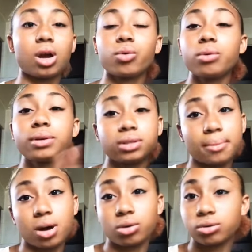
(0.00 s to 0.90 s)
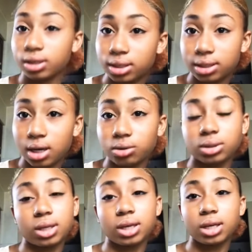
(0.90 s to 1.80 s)
we went to my Uncle Dennis' house,
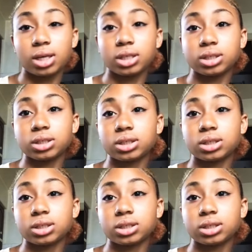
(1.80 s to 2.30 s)
and